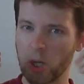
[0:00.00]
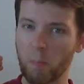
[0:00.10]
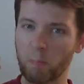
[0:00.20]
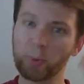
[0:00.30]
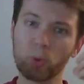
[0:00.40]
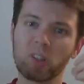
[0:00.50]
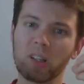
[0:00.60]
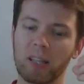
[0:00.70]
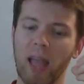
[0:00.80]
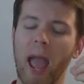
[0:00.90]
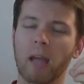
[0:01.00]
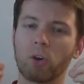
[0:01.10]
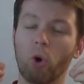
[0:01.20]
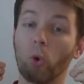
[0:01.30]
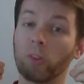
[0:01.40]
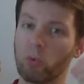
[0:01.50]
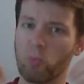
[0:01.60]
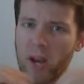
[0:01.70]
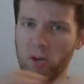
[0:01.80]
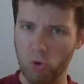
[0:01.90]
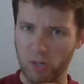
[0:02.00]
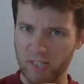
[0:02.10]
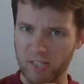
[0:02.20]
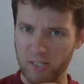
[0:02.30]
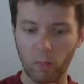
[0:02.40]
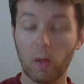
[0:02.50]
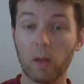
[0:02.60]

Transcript: a brutal gang called the Red Hooks.